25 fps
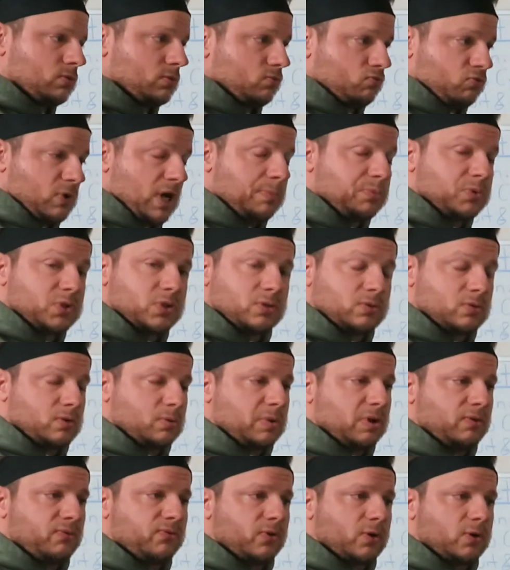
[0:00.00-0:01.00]
reps
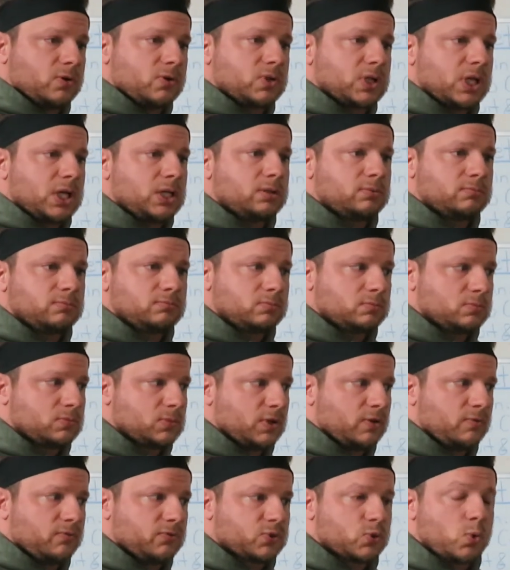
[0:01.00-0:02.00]
on my first set
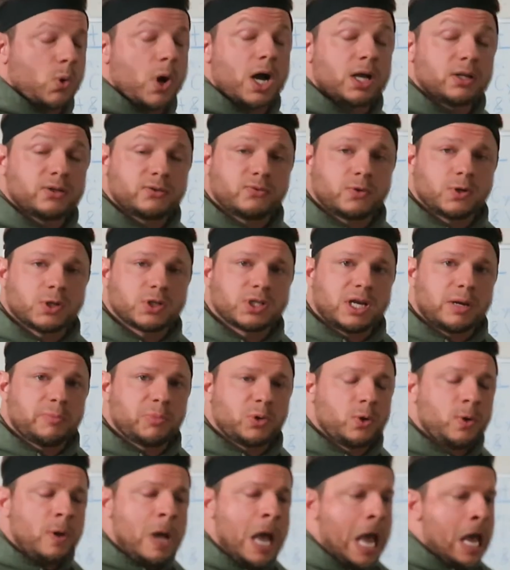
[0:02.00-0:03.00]
of squats, for
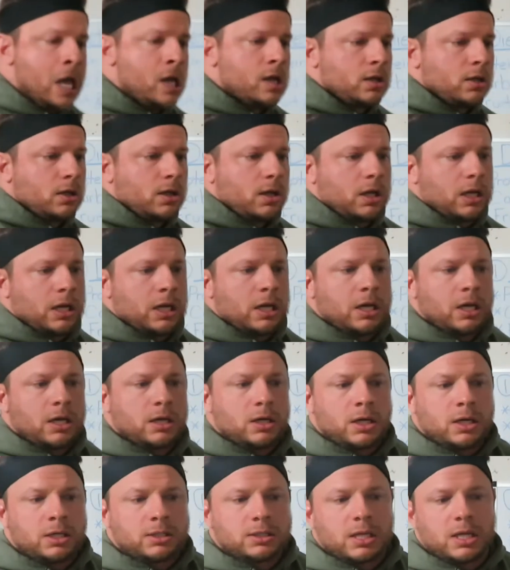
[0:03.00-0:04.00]
example,
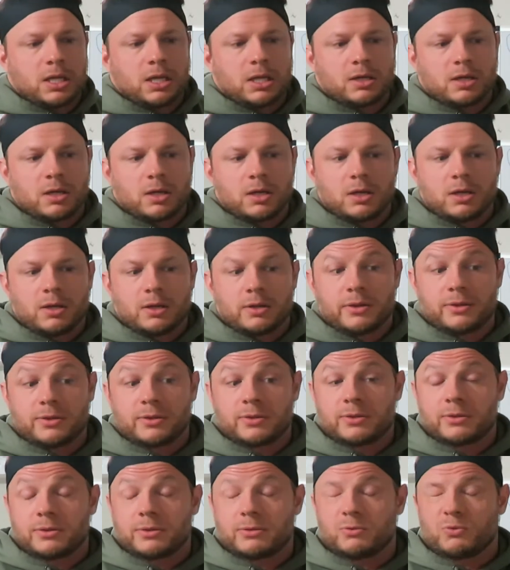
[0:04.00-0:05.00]
and I take a
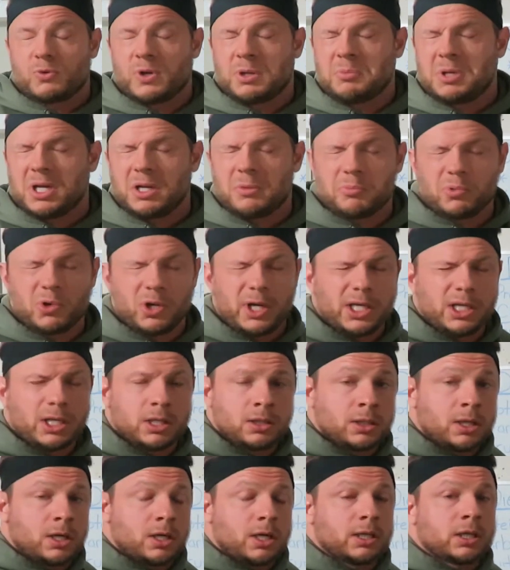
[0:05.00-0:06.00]
3-minute break,
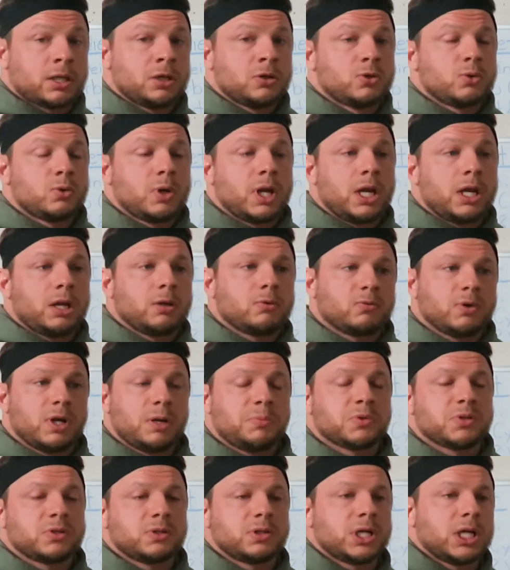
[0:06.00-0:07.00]
and then I can do 8
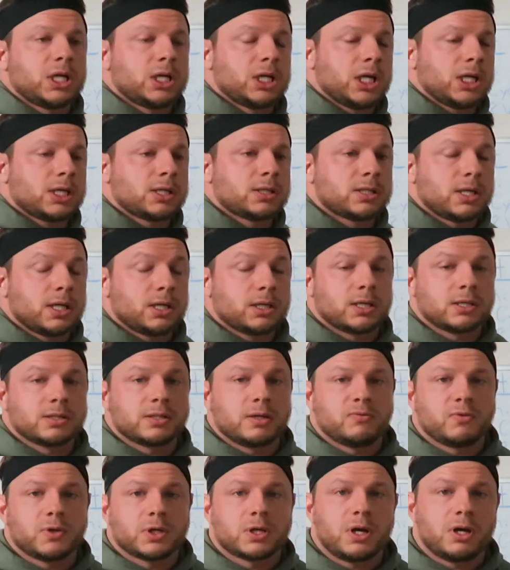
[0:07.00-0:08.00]
reps on that next set because
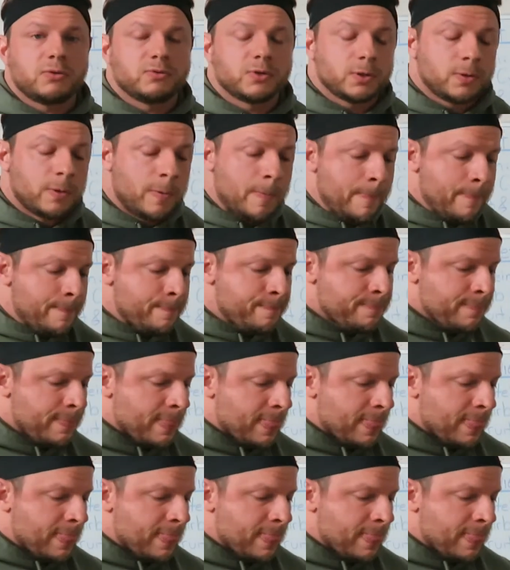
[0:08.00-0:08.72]
I've recovered,